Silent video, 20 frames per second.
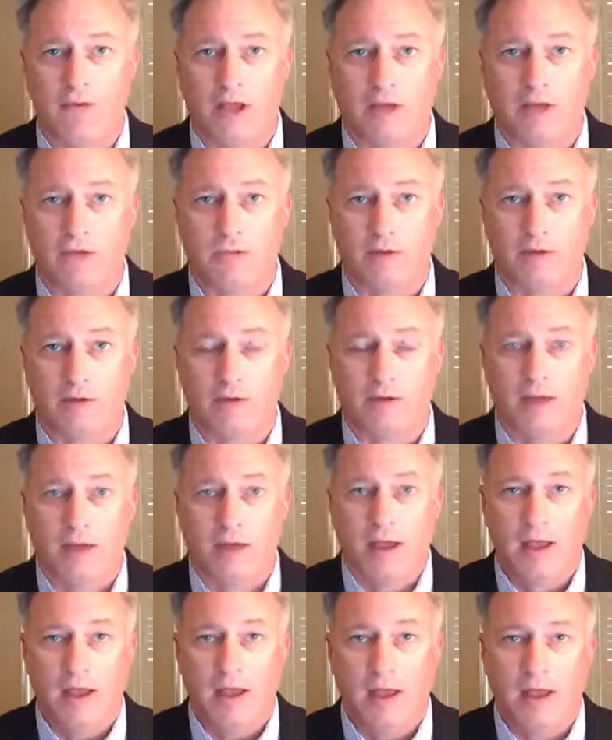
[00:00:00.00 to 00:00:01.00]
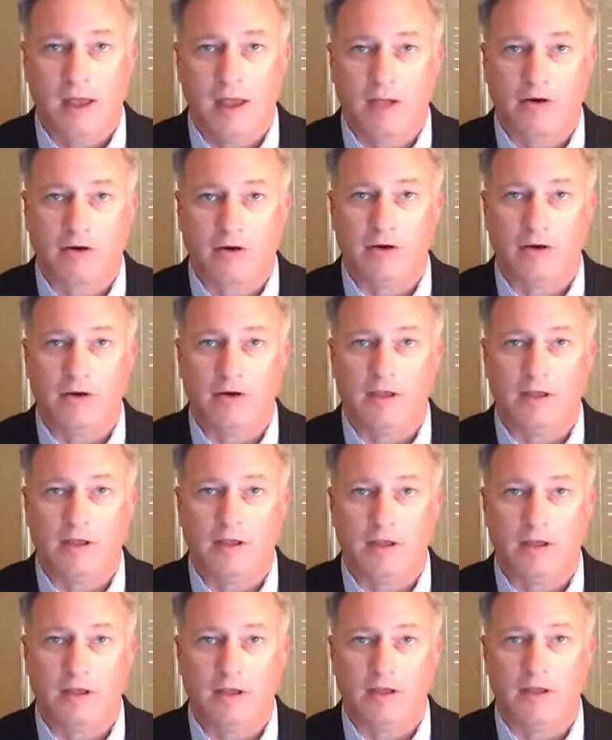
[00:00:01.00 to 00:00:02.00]
has been anchored
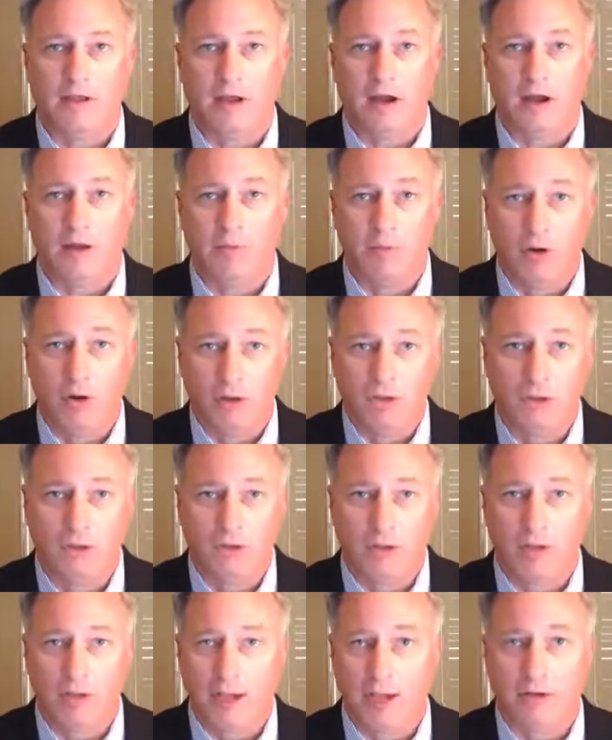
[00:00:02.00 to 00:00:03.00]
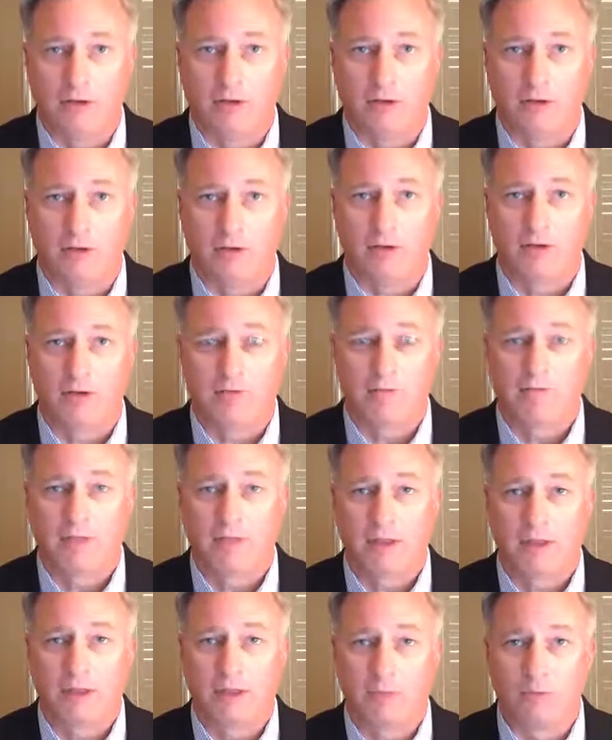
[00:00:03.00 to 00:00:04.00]
in emotional anecdotes,
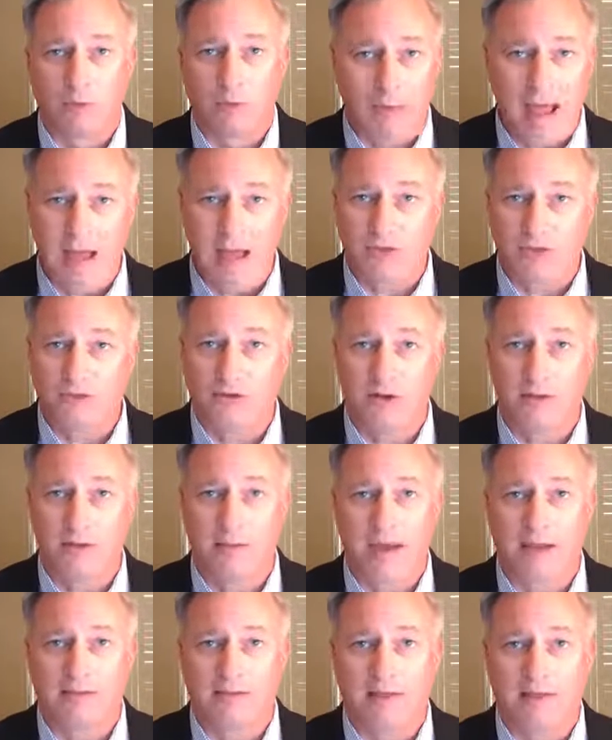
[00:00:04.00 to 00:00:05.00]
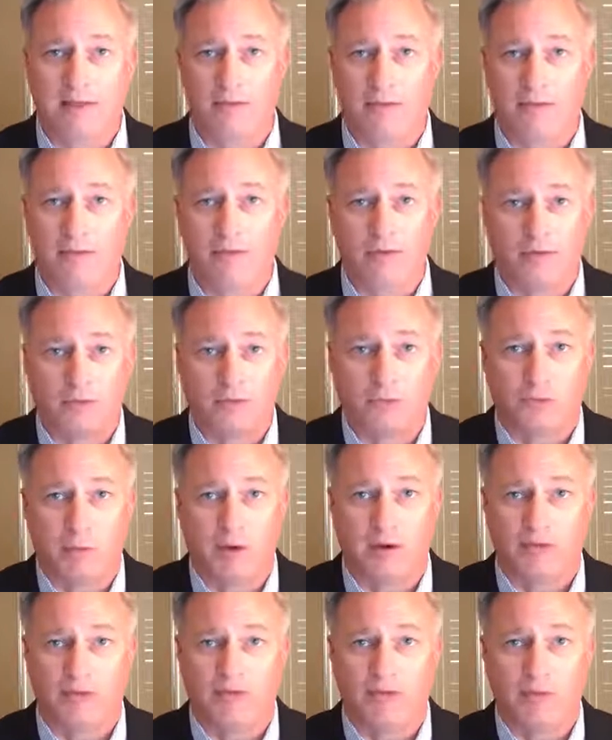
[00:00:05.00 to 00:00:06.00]
and we're passionate about them, and we've
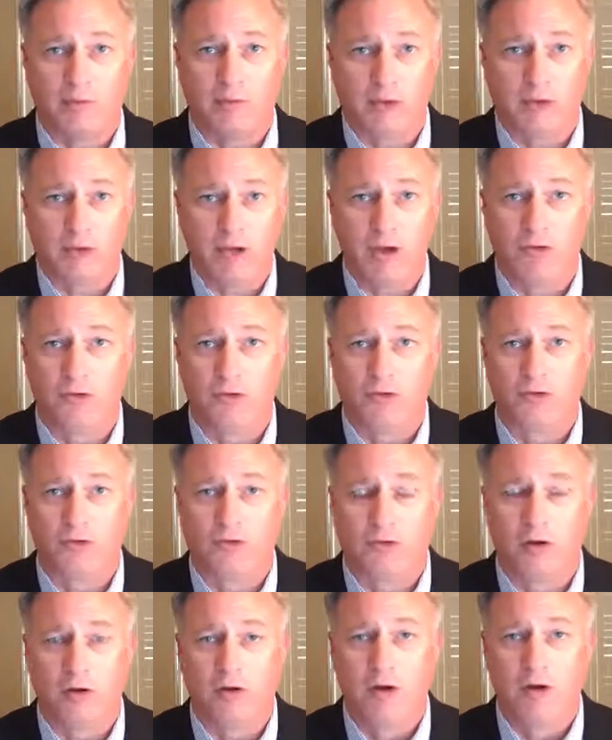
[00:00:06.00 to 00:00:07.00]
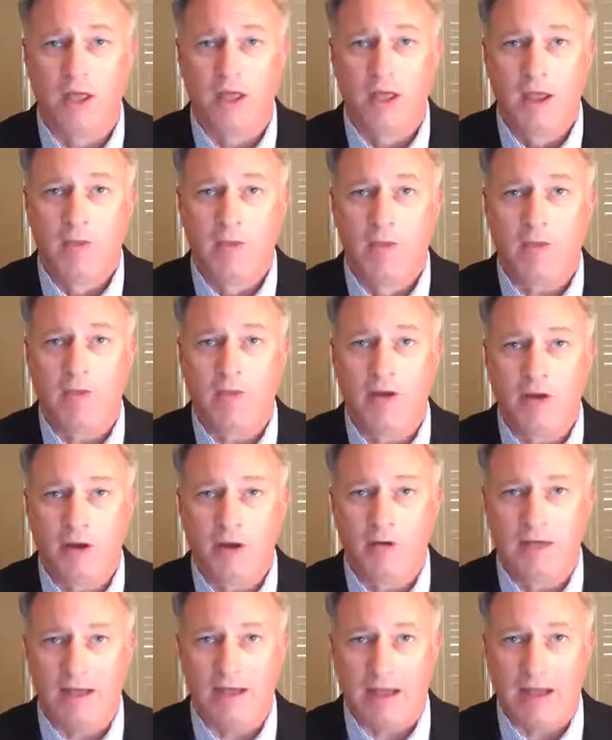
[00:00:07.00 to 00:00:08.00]
experienced them, and we know they're true, but we
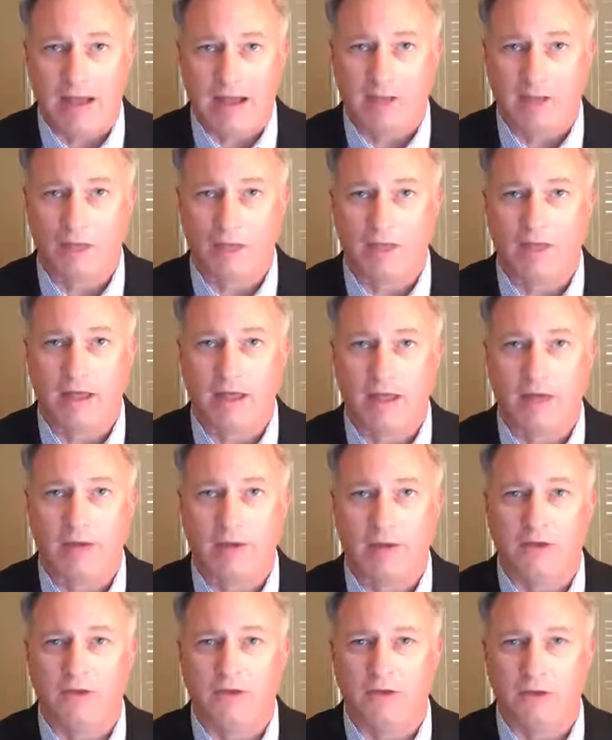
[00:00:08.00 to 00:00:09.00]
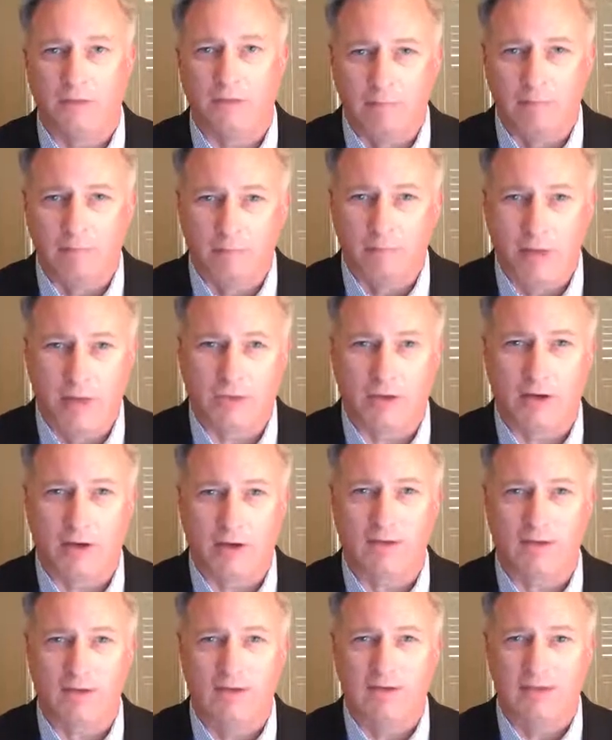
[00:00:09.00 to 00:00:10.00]
know that actual evaluation,
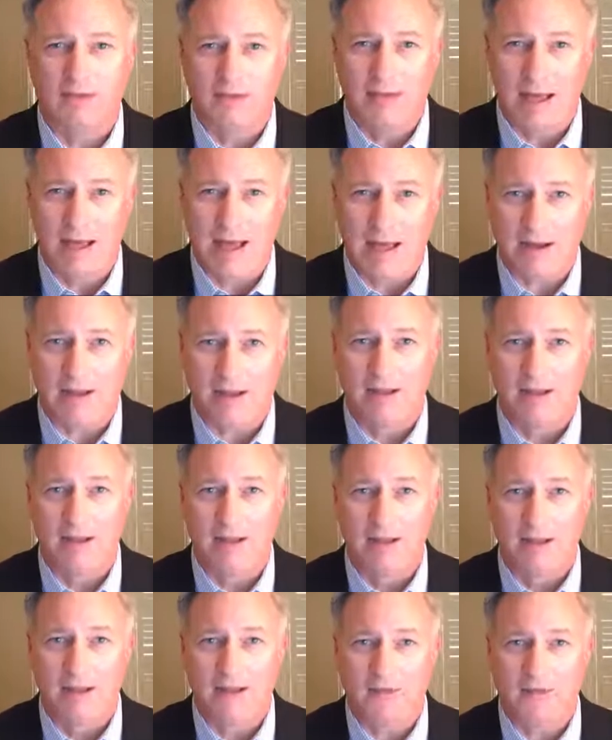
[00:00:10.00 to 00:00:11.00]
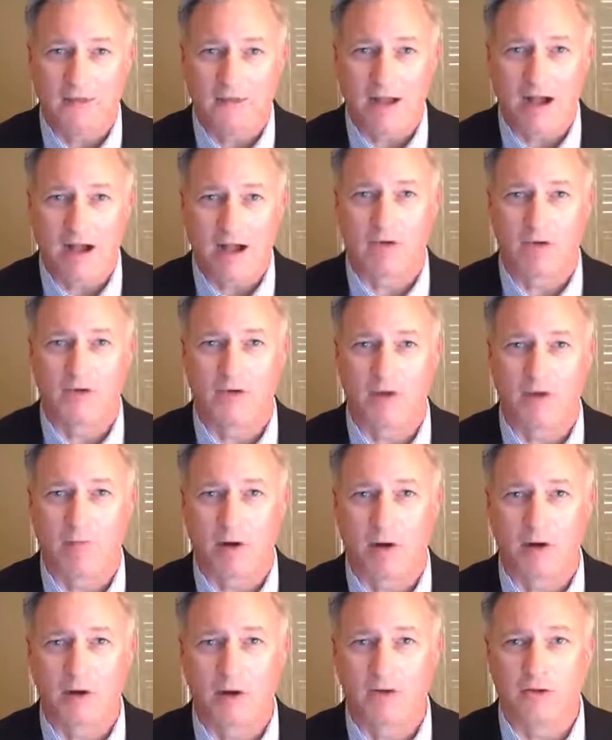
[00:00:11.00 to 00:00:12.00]
metrics, data, and scholarship
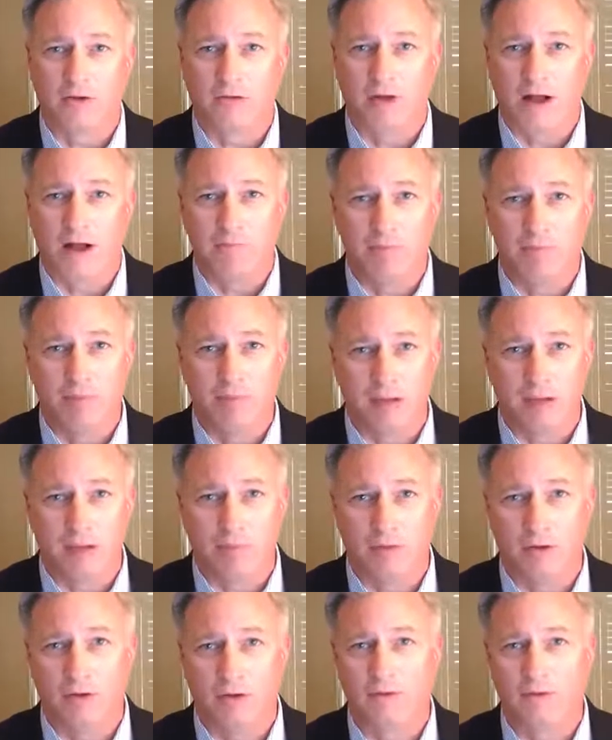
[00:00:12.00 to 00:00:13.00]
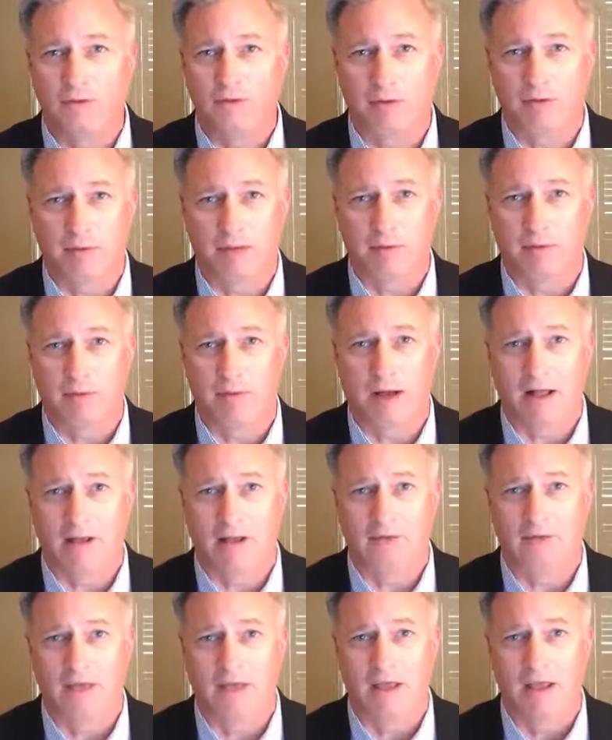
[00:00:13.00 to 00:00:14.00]
are going to drive big moves in public
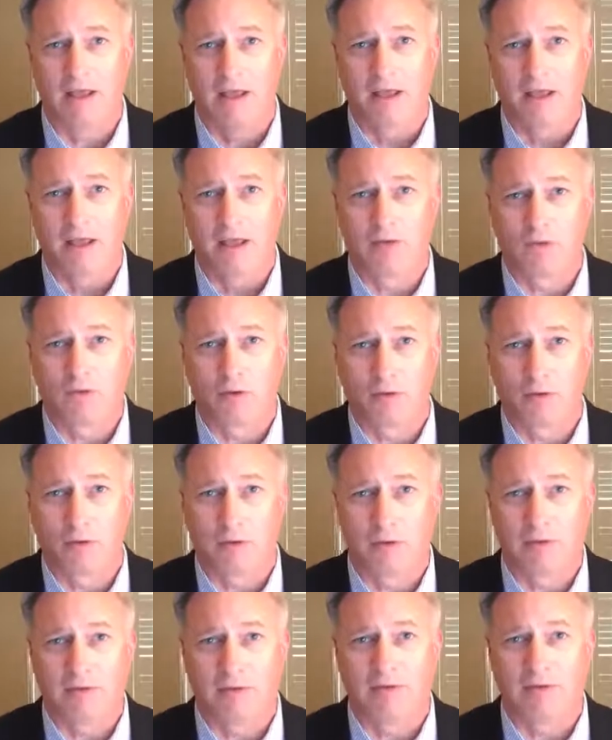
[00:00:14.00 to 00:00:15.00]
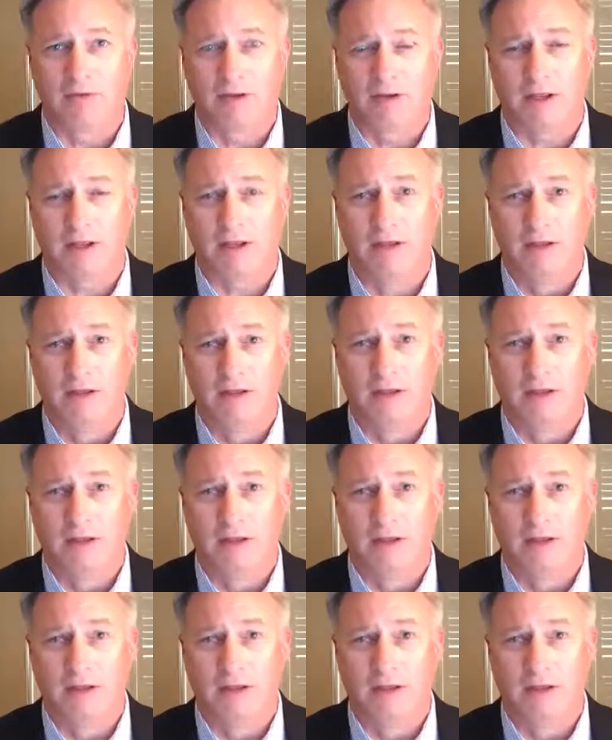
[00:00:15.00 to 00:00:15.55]
policy and therefore public funding.